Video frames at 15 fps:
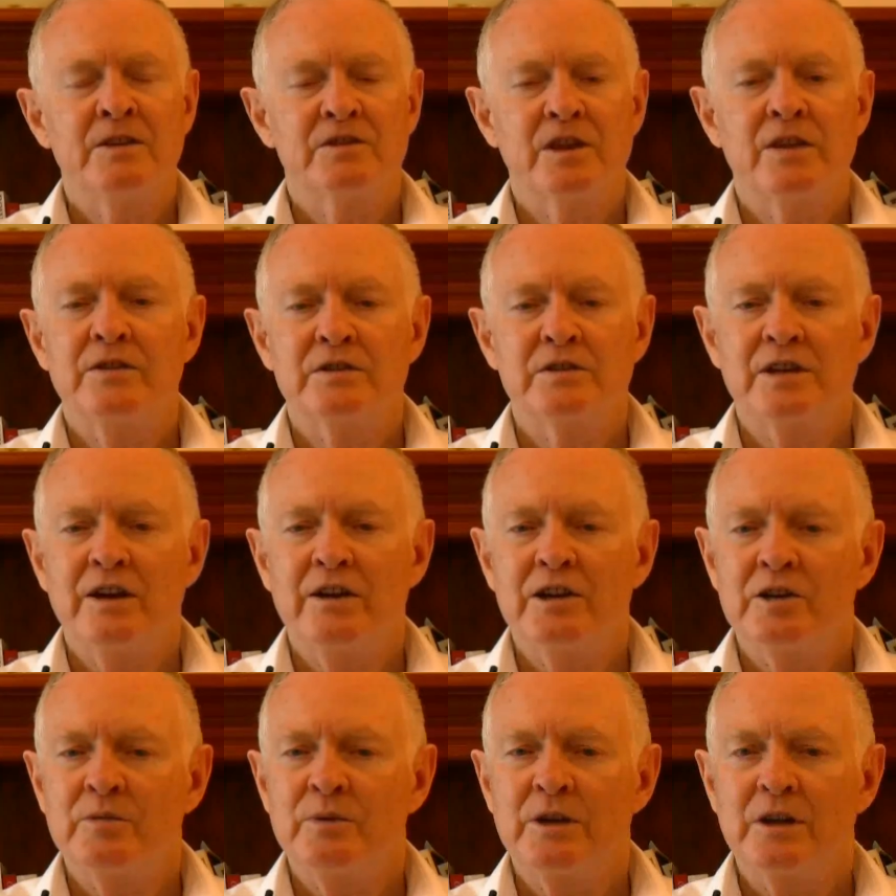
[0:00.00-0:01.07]
So there's
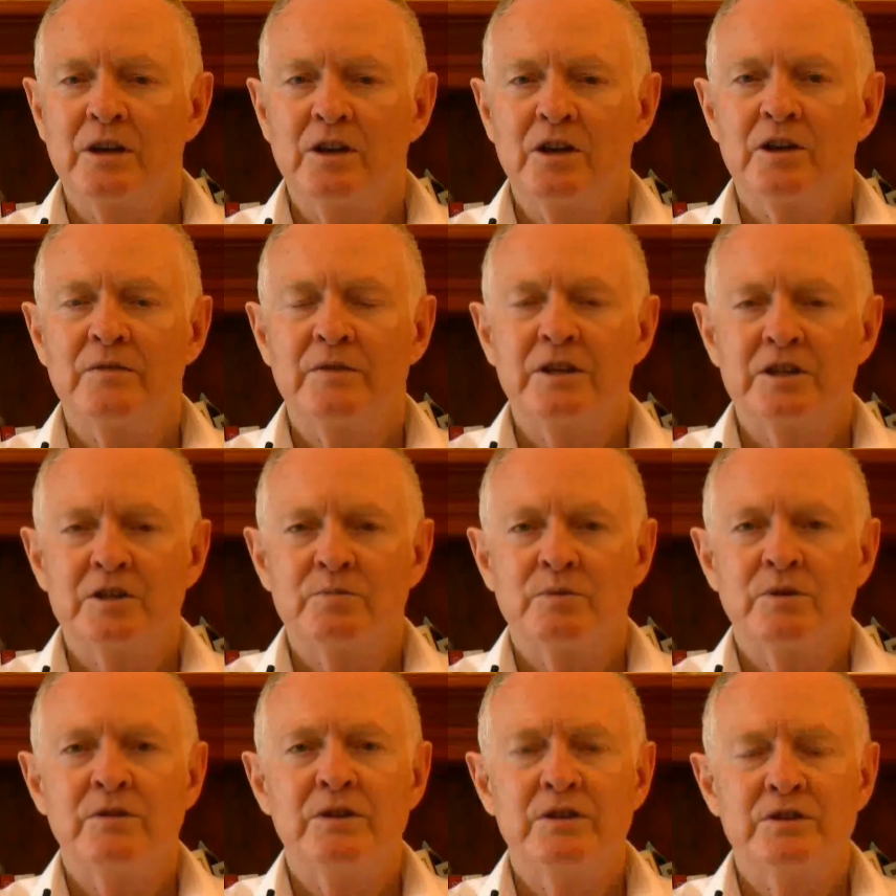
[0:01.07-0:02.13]
going to be a lot of
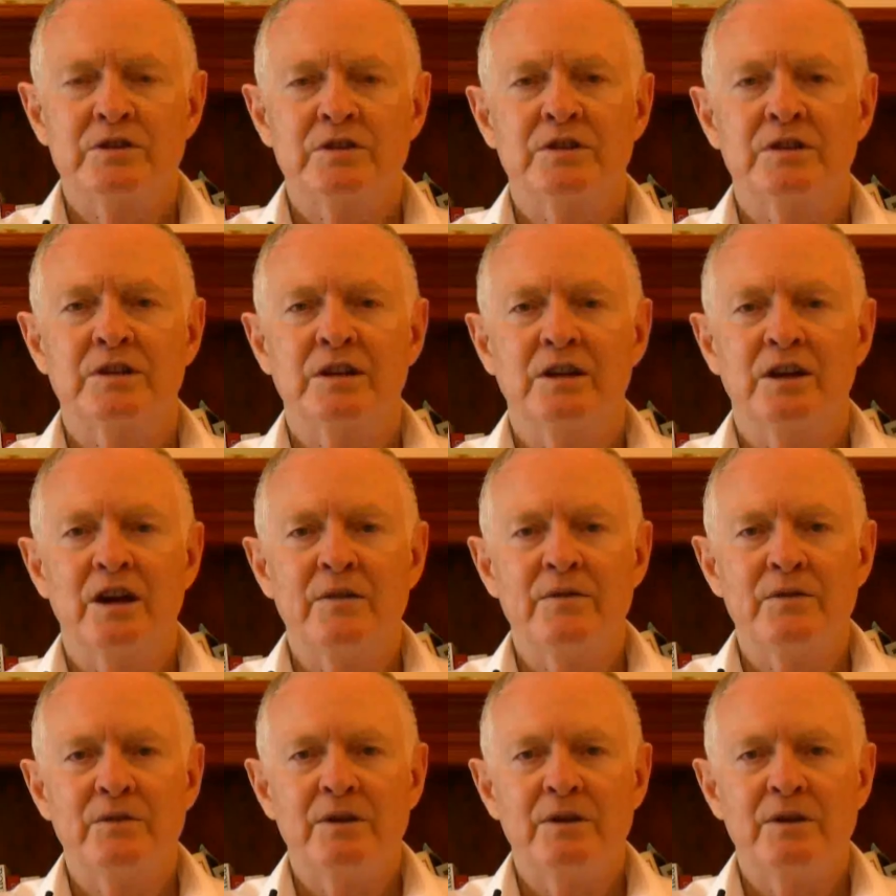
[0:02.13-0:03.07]
experiences in life.